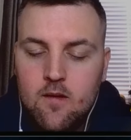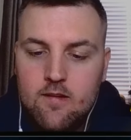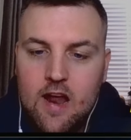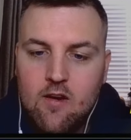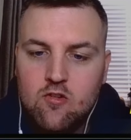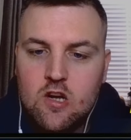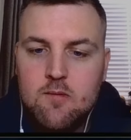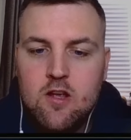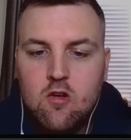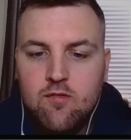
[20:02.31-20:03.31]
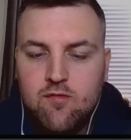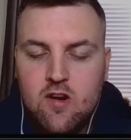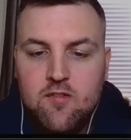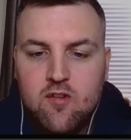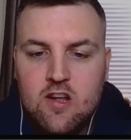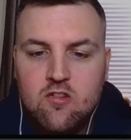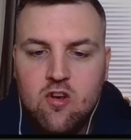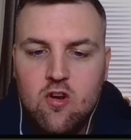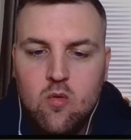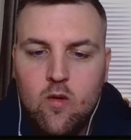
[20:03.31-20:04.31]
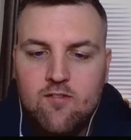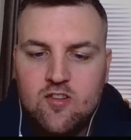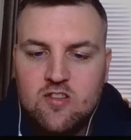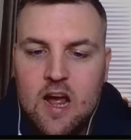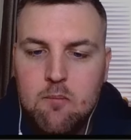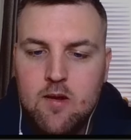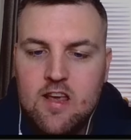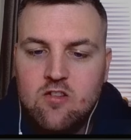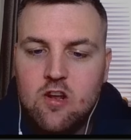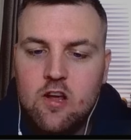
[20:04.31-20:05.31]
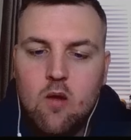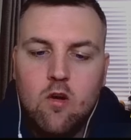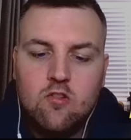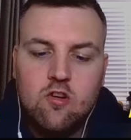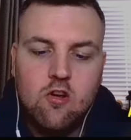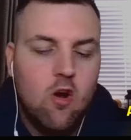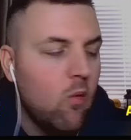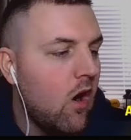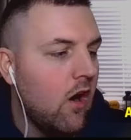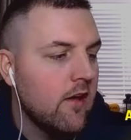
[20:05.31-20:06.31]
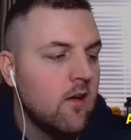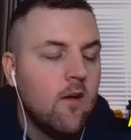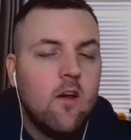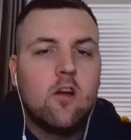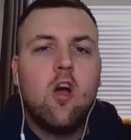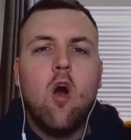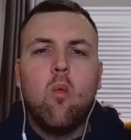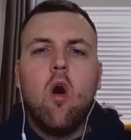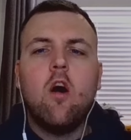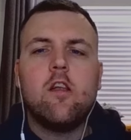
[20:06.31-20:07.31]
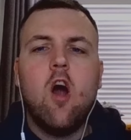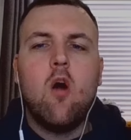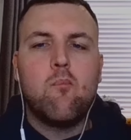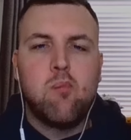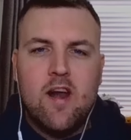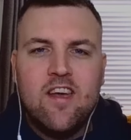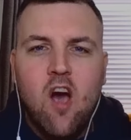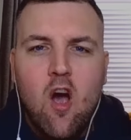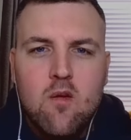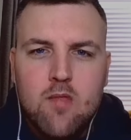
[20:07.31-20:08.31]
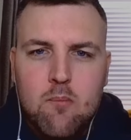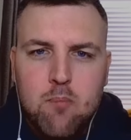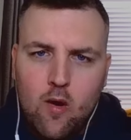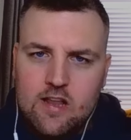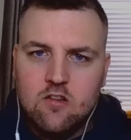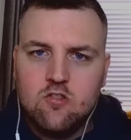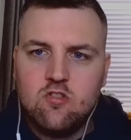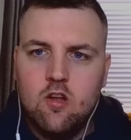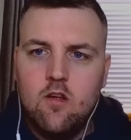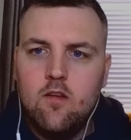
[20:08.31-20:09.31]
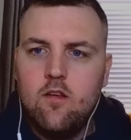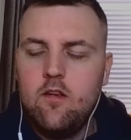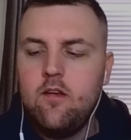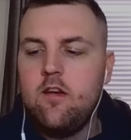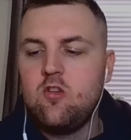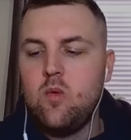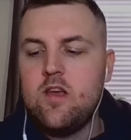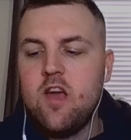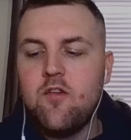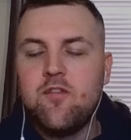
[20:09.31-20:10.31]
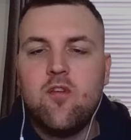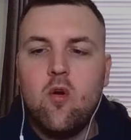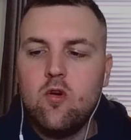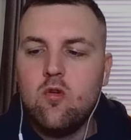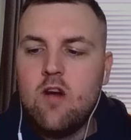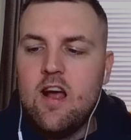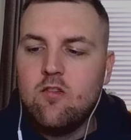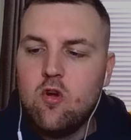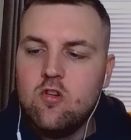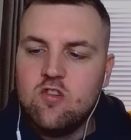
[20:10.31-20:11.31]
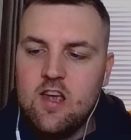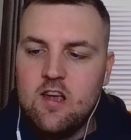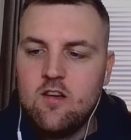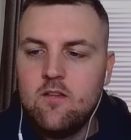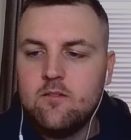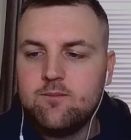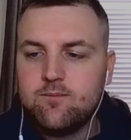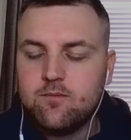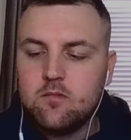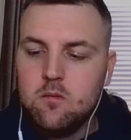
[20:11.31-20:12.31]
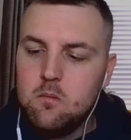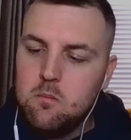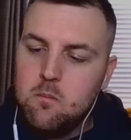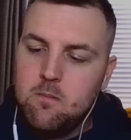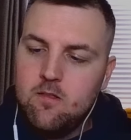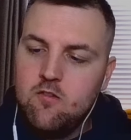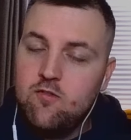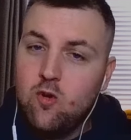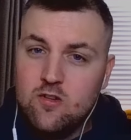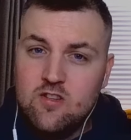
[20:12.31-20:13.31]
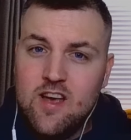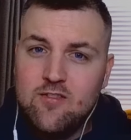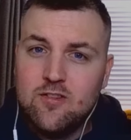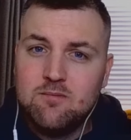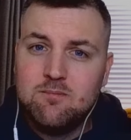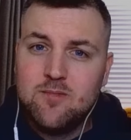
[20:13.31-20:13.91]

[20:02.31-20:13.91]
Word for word: Now, it's going to be three three two with Verstappen. He's going to go on to Kawhi. Kawhi not bring home the points as we go final round hunting. forty-seven.